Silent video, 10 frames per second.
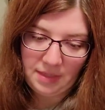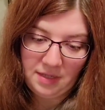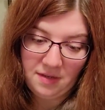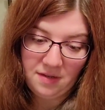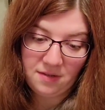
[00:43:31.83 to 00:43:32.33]

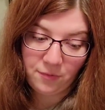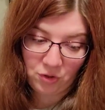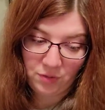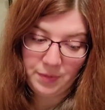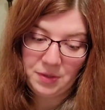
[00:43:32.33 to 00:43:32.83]
It is the
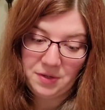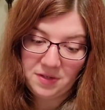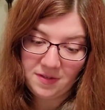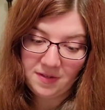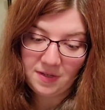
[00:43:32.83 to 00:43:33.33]
first
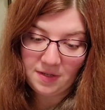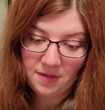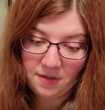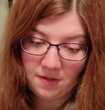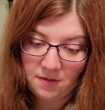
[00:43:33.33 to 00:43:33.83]
appearance,
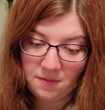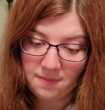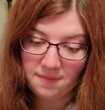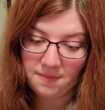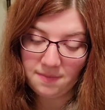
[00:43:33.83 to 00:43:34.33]

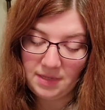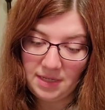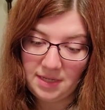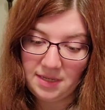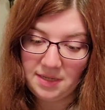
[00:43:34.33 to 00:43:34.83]

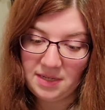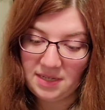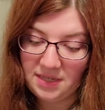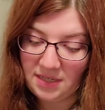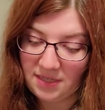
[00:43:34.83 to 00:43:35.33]

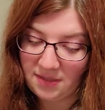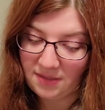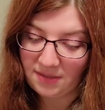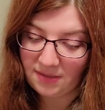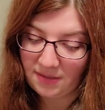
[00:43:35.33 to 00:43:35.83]
and
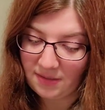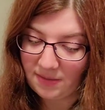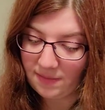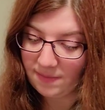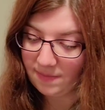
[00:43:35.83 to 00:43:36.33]
it's